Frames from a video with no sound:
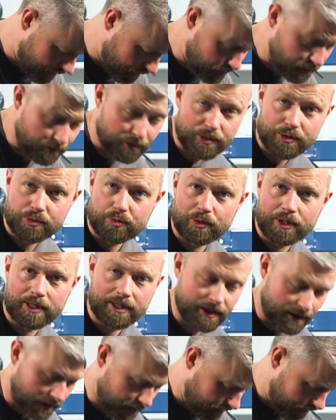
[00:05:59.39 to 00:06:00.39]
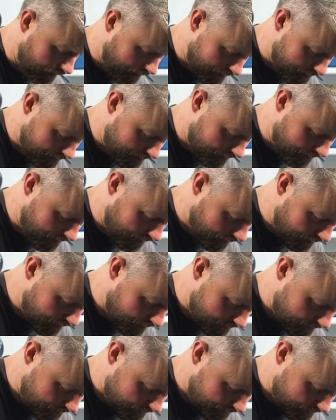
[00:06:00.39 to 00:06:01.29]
You can always tweak it at a later date.